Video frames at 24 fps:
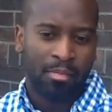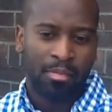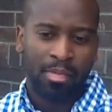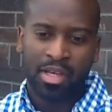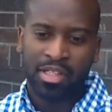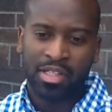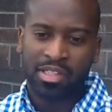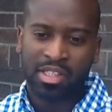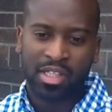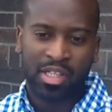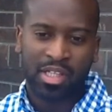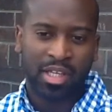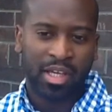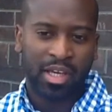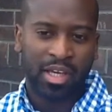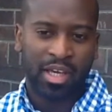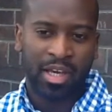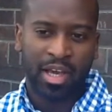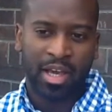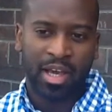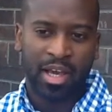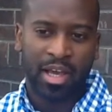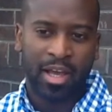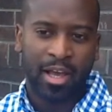
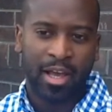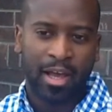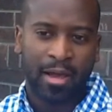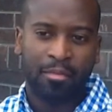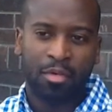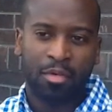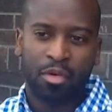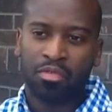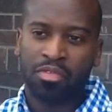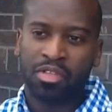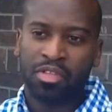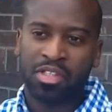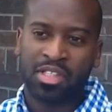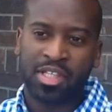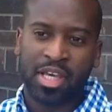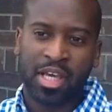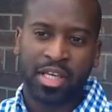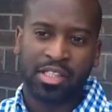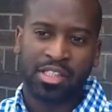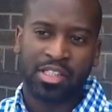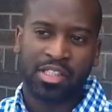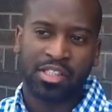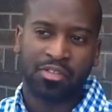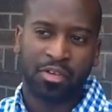Basically, I moved to
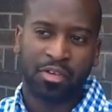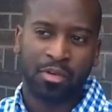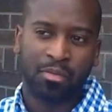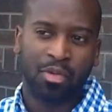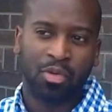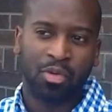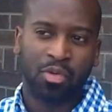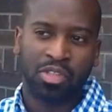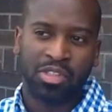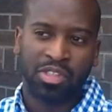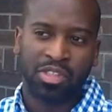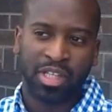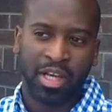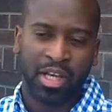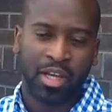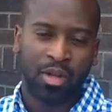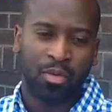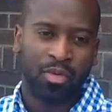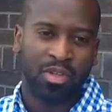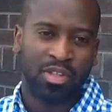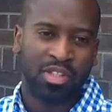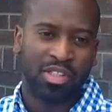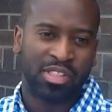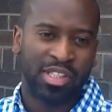Texas from Louisiana
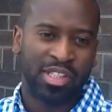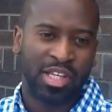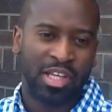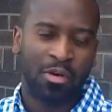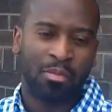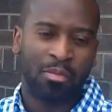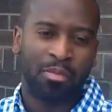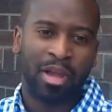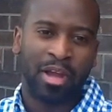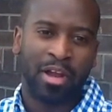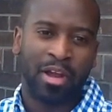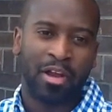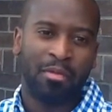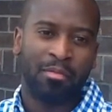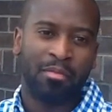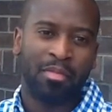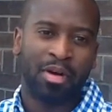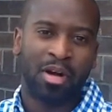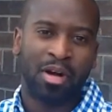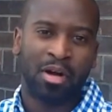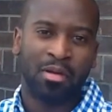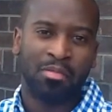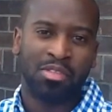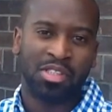with a single parent
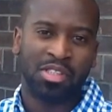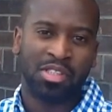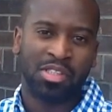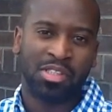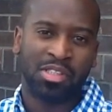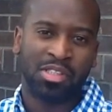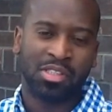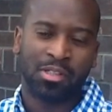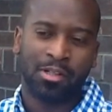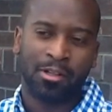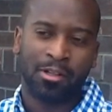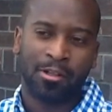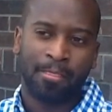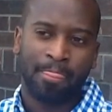mom, just